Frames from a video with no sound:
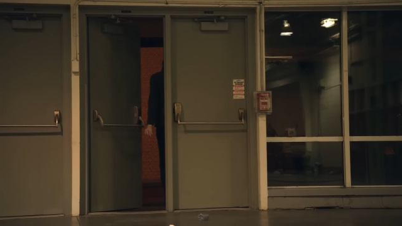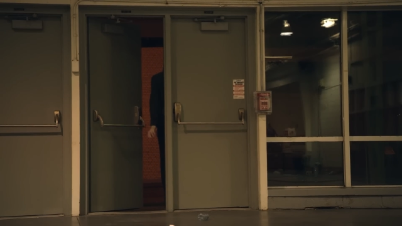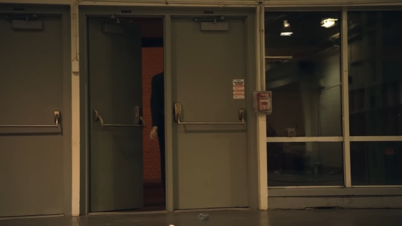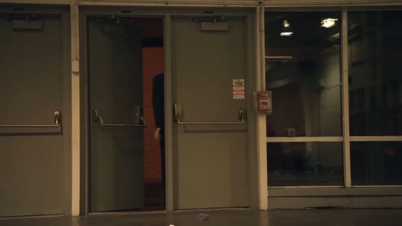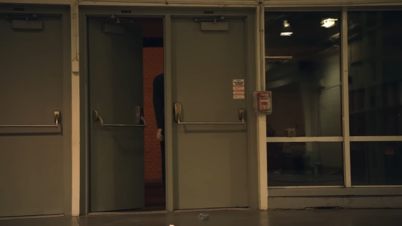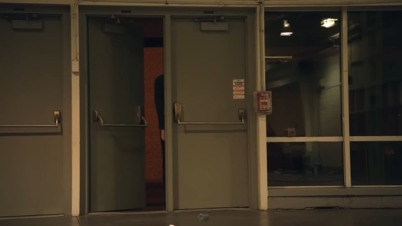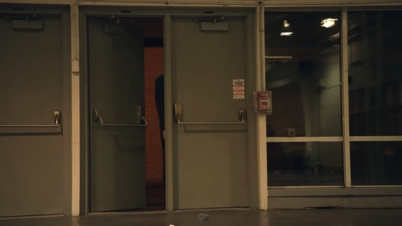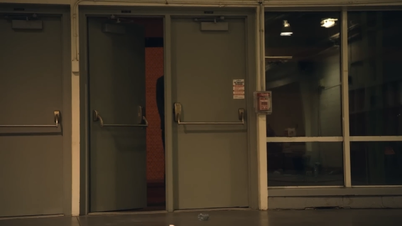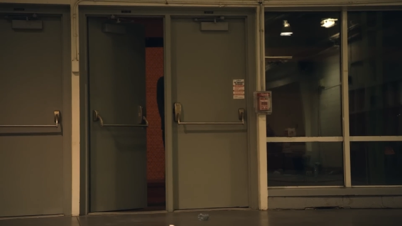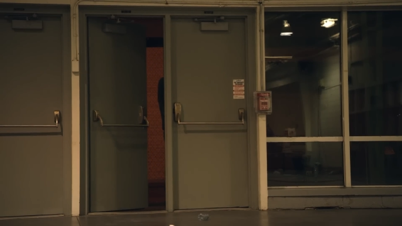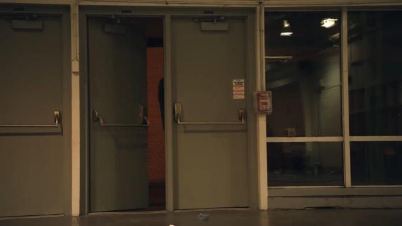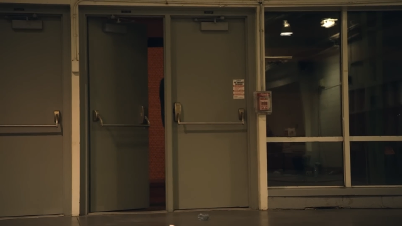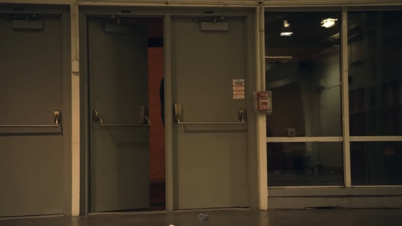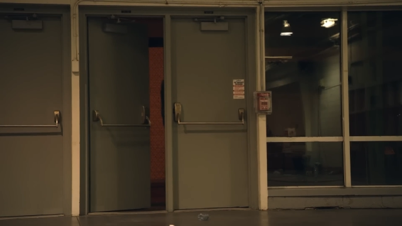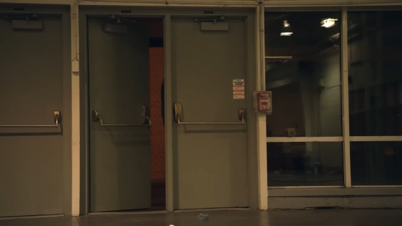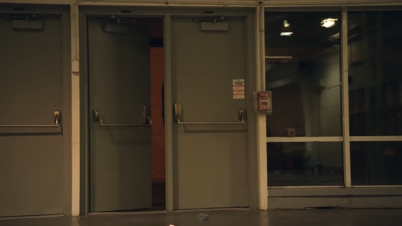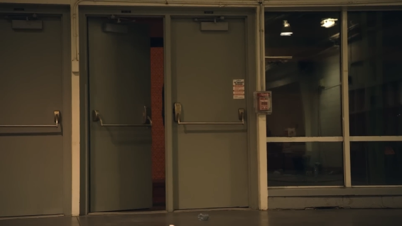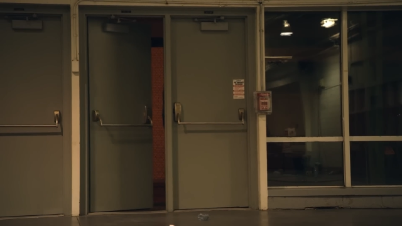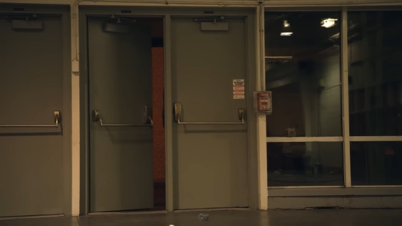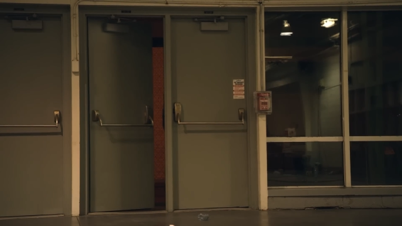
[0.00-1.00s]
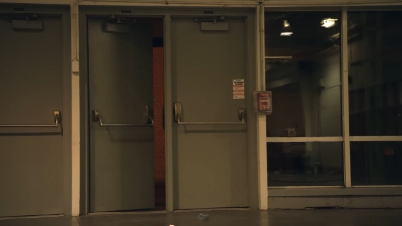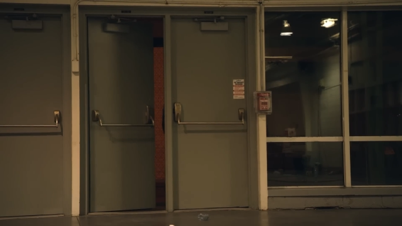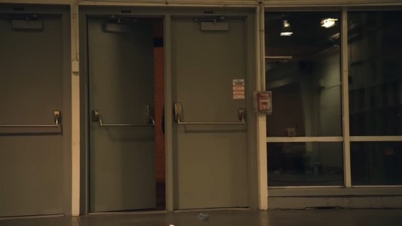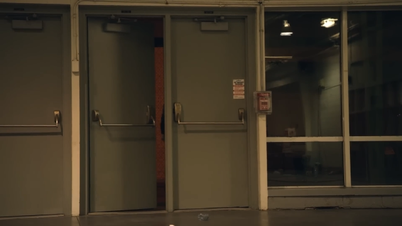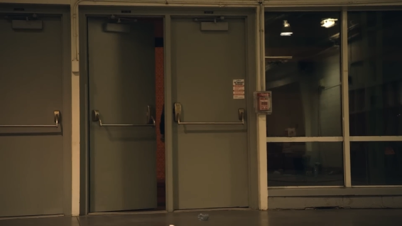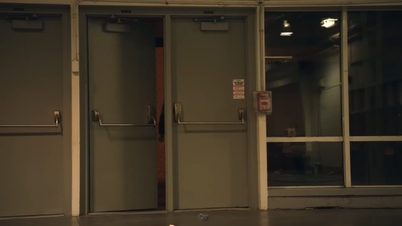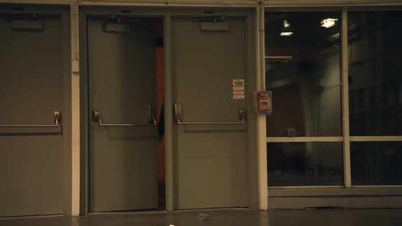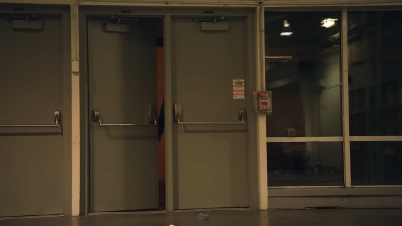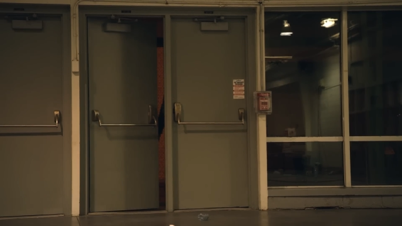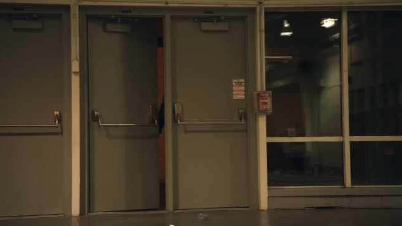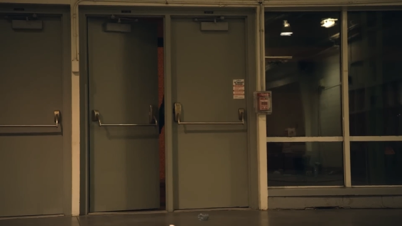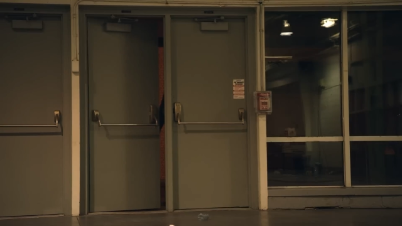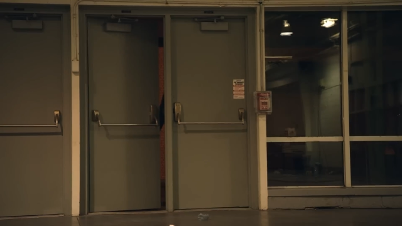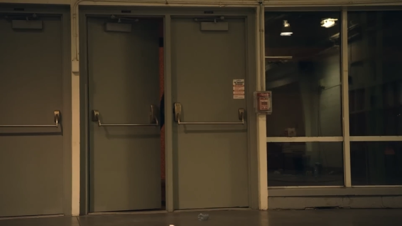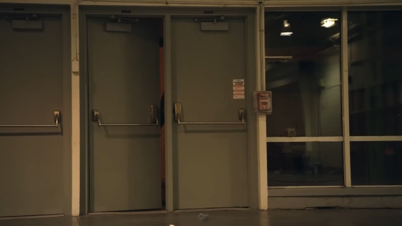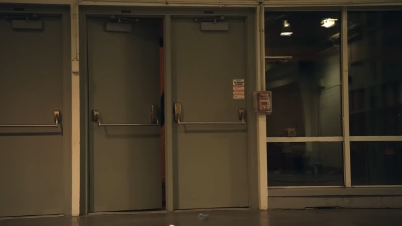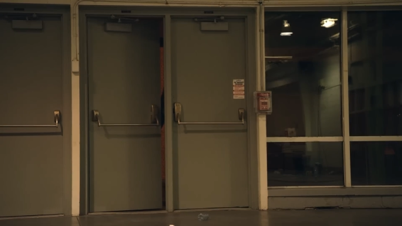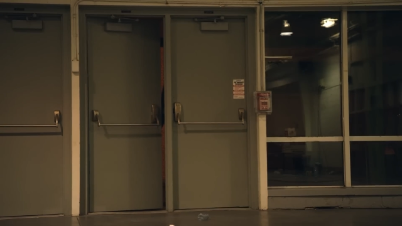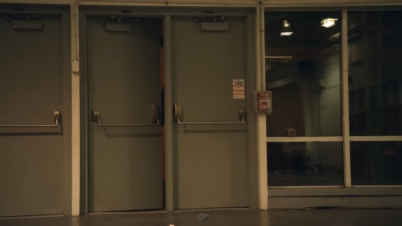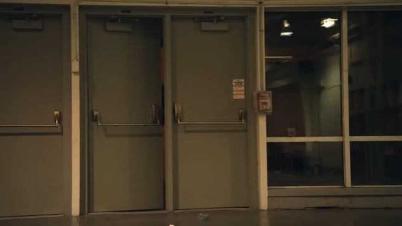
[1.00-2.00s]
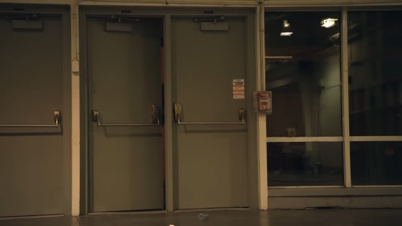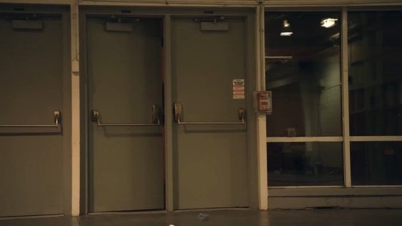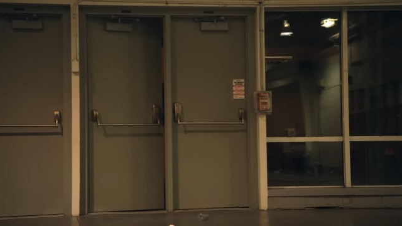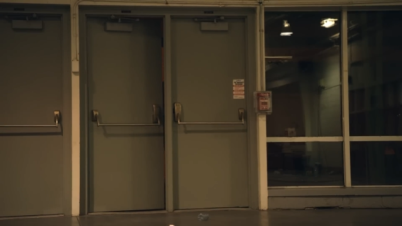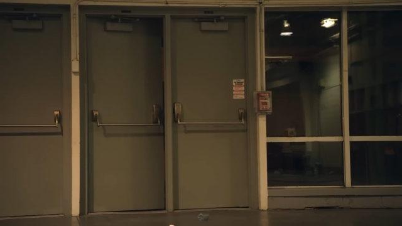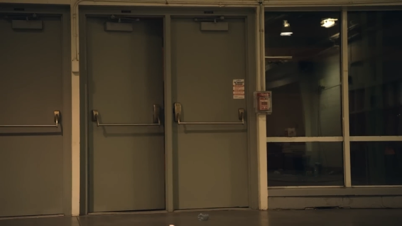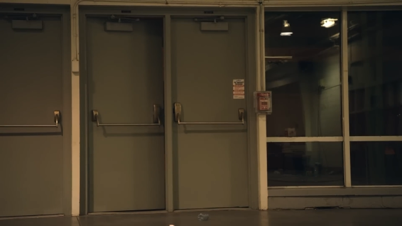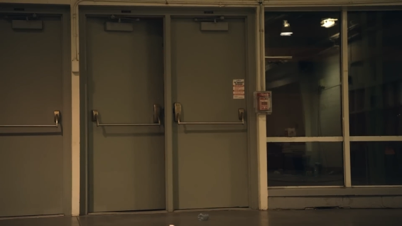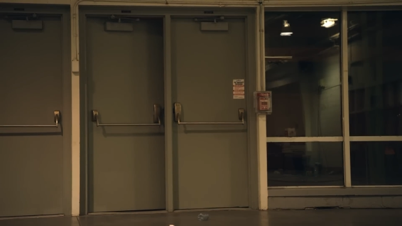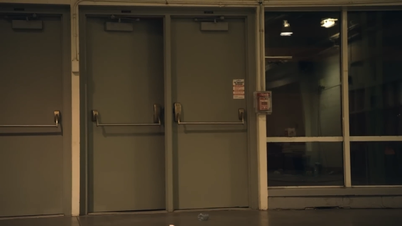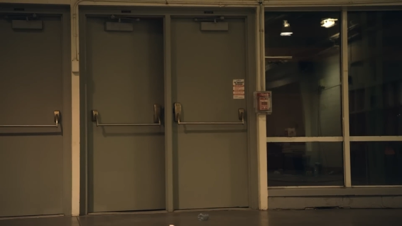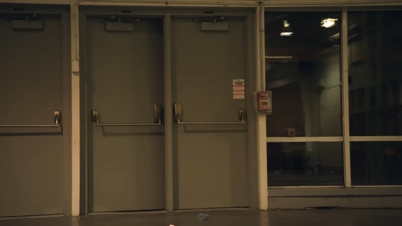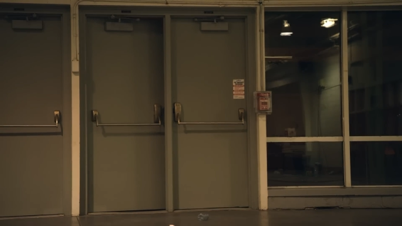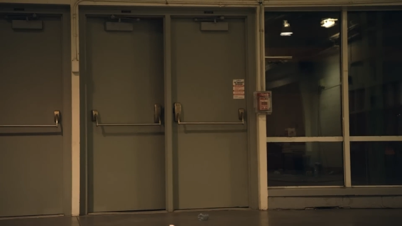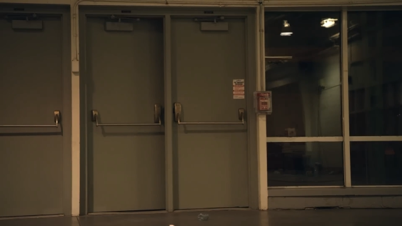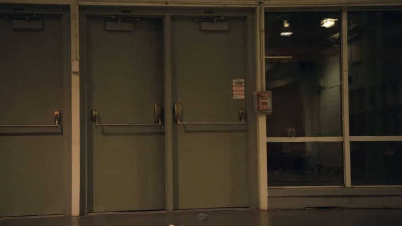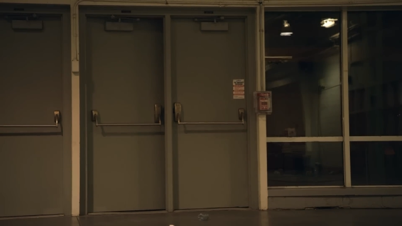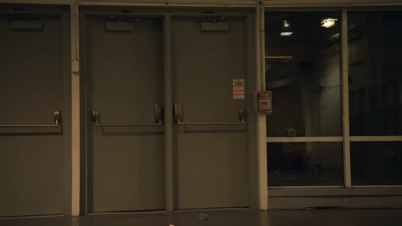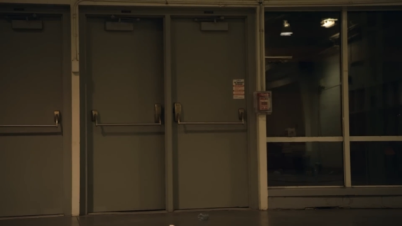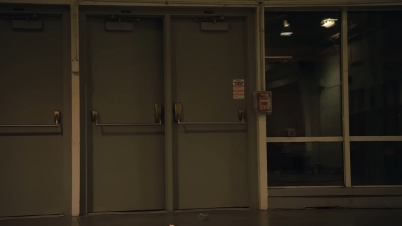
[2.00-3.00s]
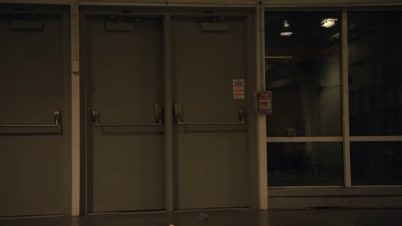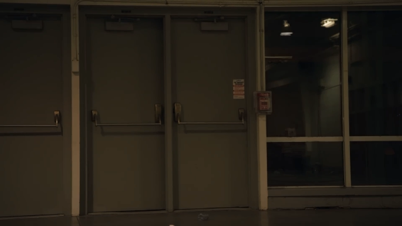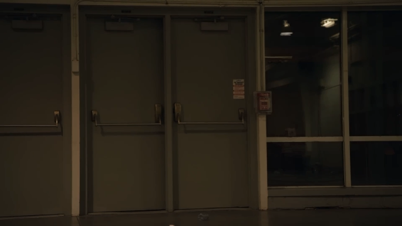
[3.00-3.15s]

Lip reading: No face is visible, so there are no lips to read.